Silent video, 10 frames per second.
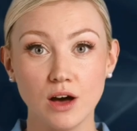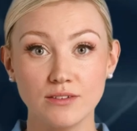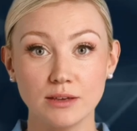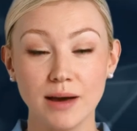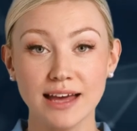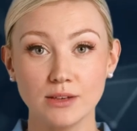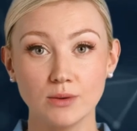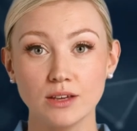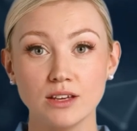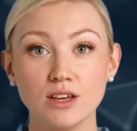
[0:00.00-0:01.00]
Office
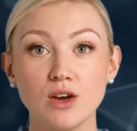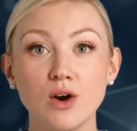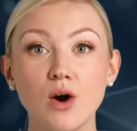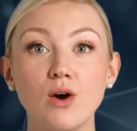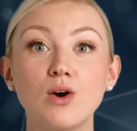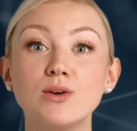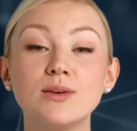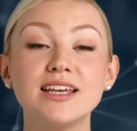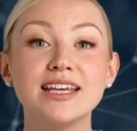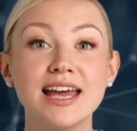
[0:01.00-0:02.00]
password, or
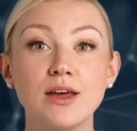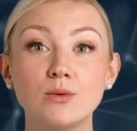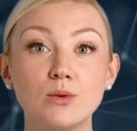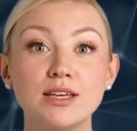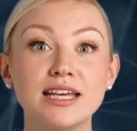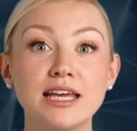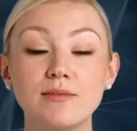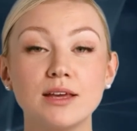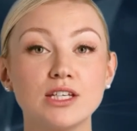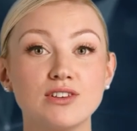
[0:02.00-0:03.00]
with the account where the
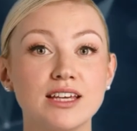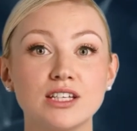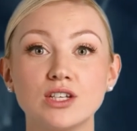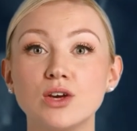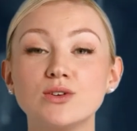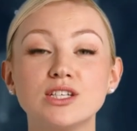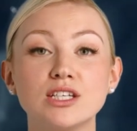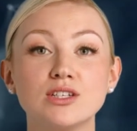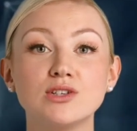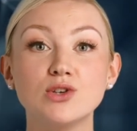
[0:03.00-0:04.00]
email address is
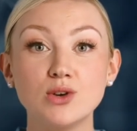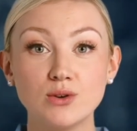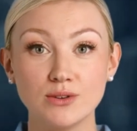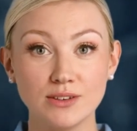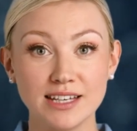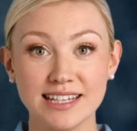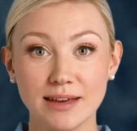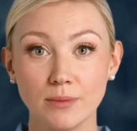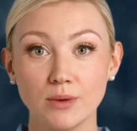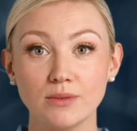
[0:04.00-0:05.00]
hosted, Google for
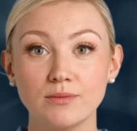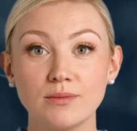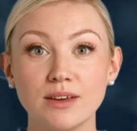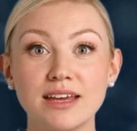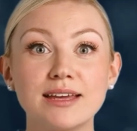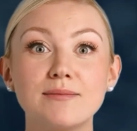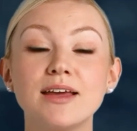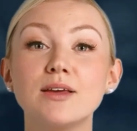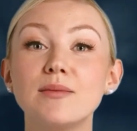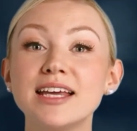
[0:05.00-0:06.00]
example.
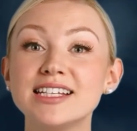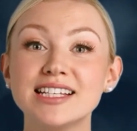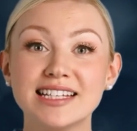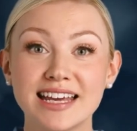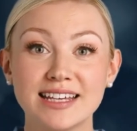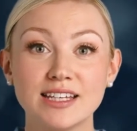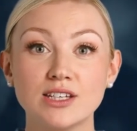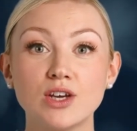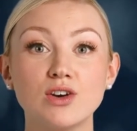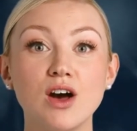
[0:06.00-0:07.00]
Make the basic
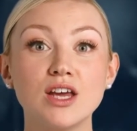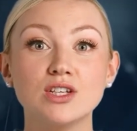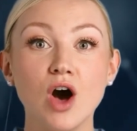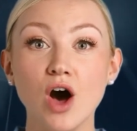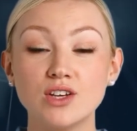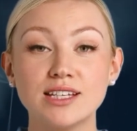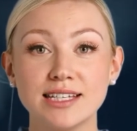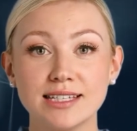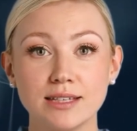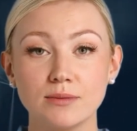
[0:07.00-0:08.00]
settings across all
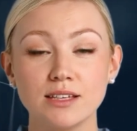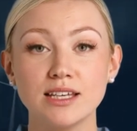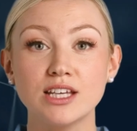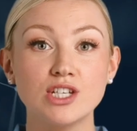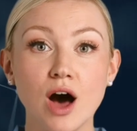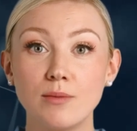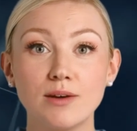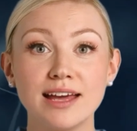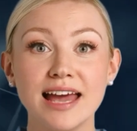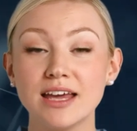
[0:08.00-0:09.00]
systems in the top
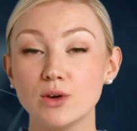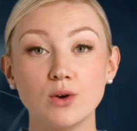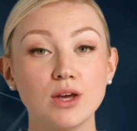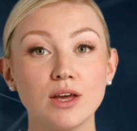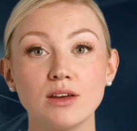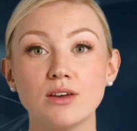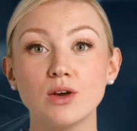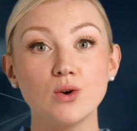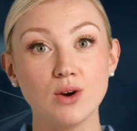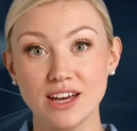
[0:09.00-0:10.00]
right-hand corner
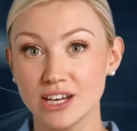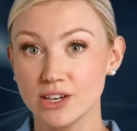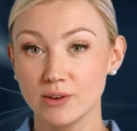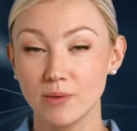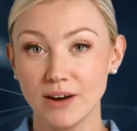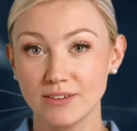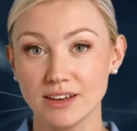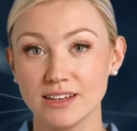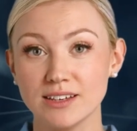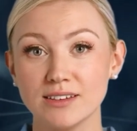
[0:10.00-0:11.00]
according to your
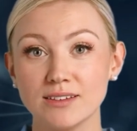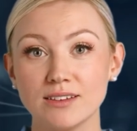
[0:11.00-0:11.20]
preference.